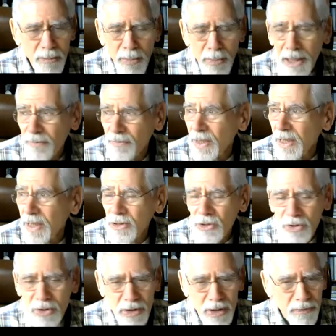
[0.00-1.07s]
But if
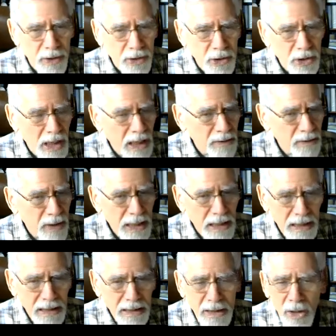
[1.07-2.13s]
it's not
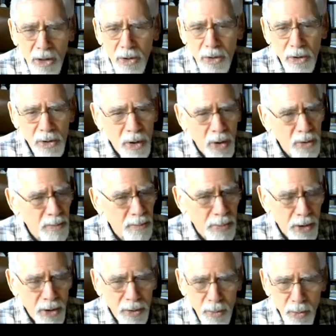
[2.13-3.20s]
raining, don't
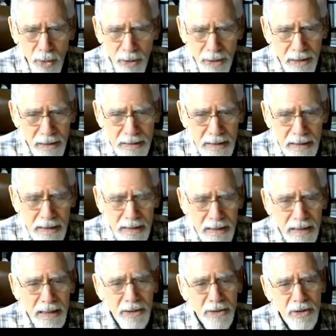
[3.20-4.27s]
burn wood.
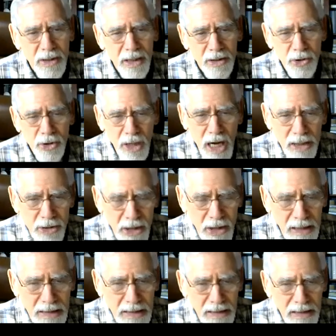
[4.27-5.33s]
It's
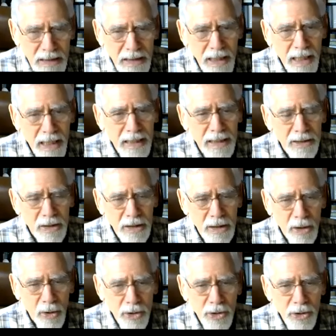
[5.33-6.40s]
toxic and
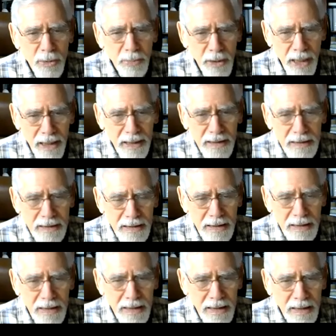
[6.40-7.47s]
it hurts the planet.
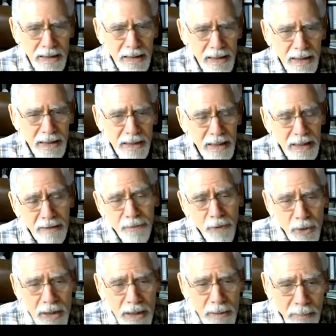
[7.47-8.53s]
If
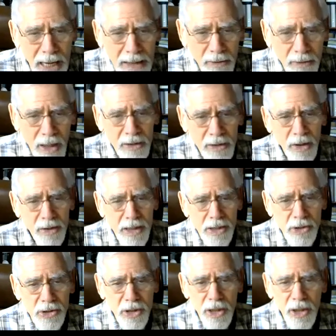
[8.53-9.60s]
you need background on
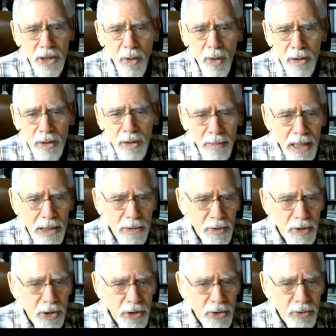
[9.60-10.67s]
this, the Air Quality
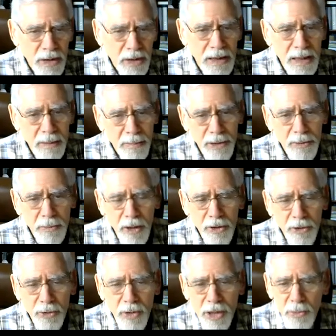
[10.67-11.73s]
Management District,
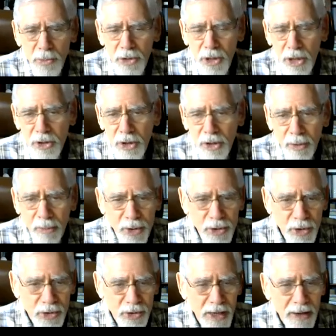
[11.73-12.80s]
Metropolitan Transportation
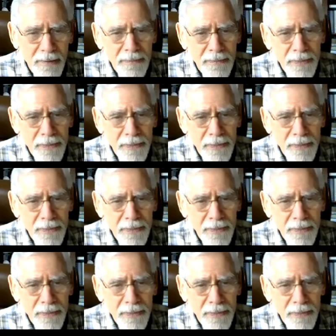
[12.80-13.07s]
Commissions